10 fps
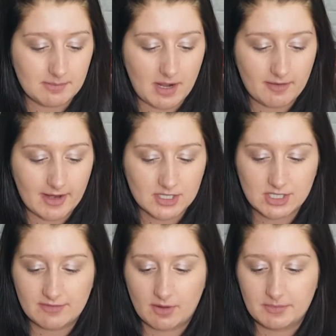up are
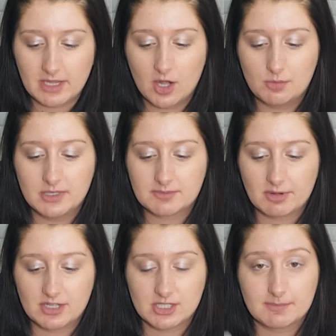actually from the Home
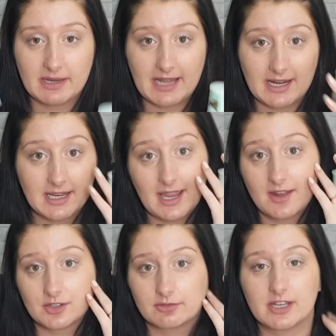Inspirations by Yankee
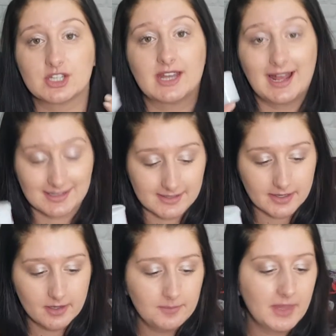Candle range in
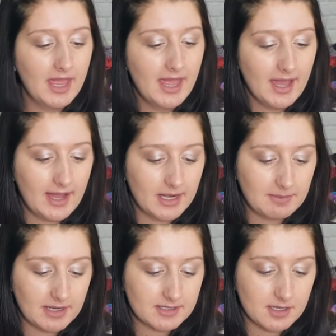Asda, and I
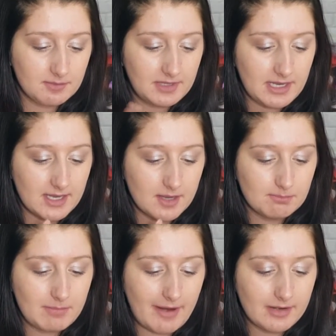picked up the
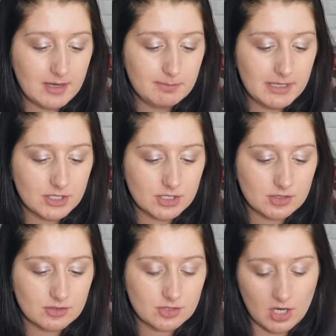Merry Mint
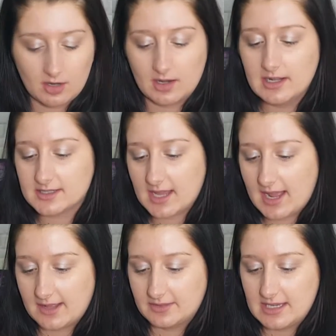chocolate
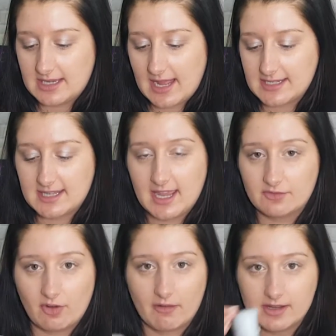and the candy
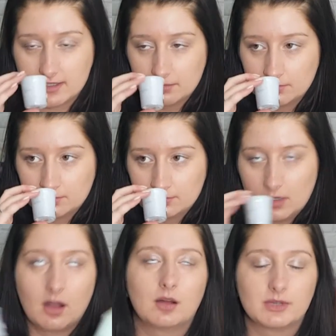cane forest.
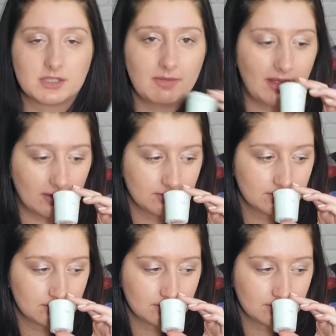Oh, which smell